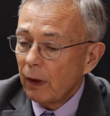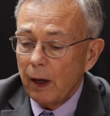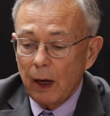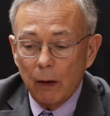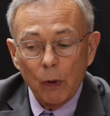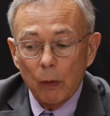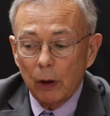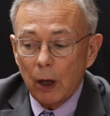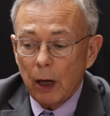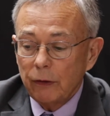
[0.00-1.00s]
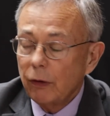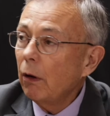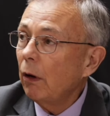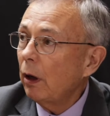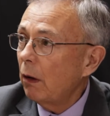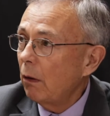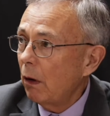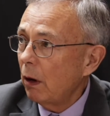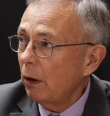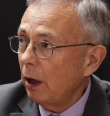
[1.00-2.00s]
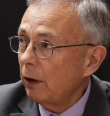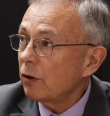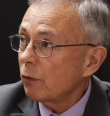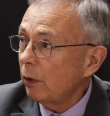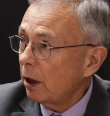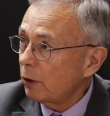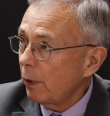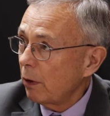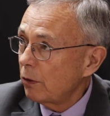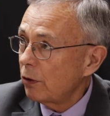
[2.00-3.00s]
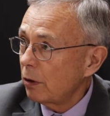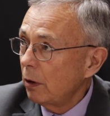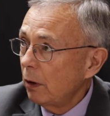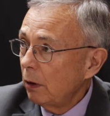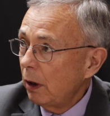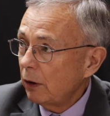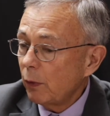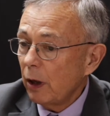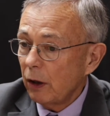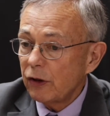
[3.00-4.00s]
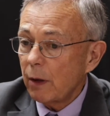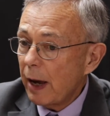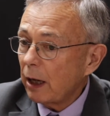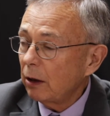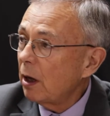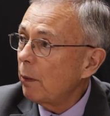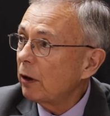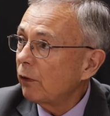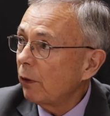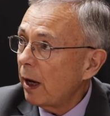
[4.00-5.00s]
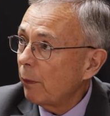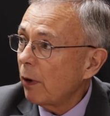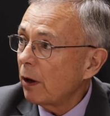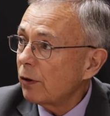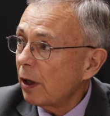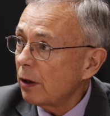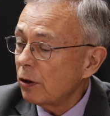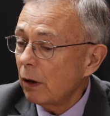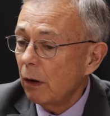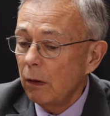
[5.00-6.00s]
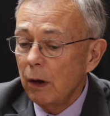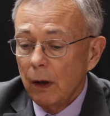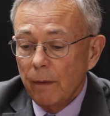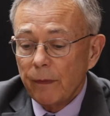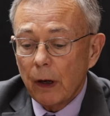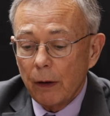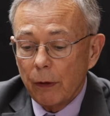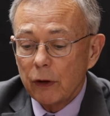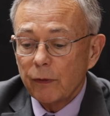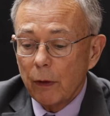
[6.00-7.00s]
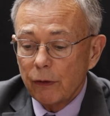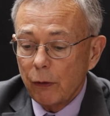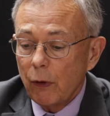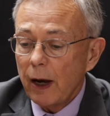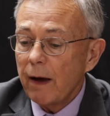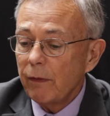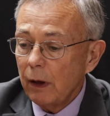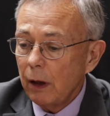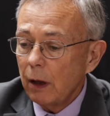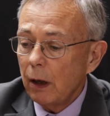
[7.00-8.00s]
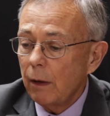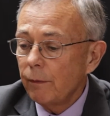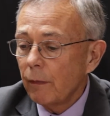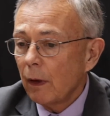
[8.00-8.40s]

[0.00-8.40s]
And we rely totally on industry experts as well as some academics for that process. So those folks who have the